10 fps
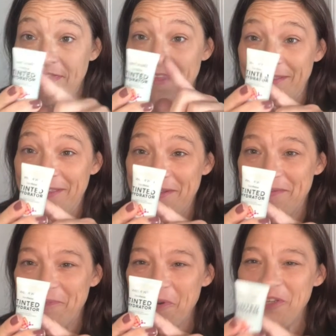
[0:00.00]

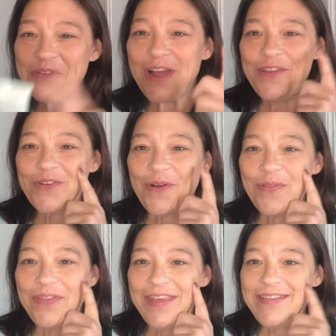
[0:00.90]
moisturizer
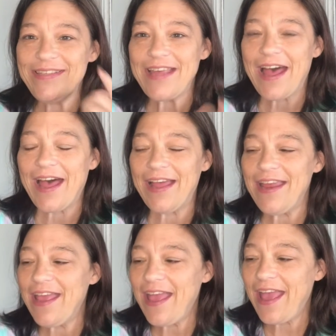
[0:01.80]
on this side
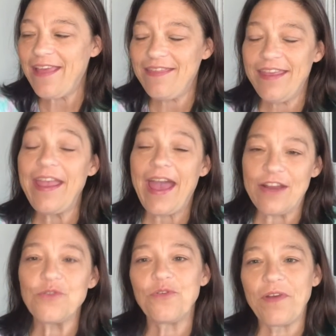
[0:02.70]
and the
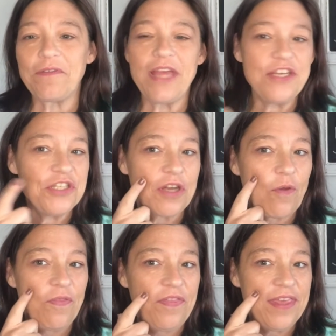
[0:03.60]
actual foundation
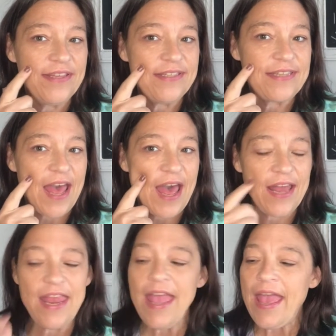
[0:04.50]
on this side.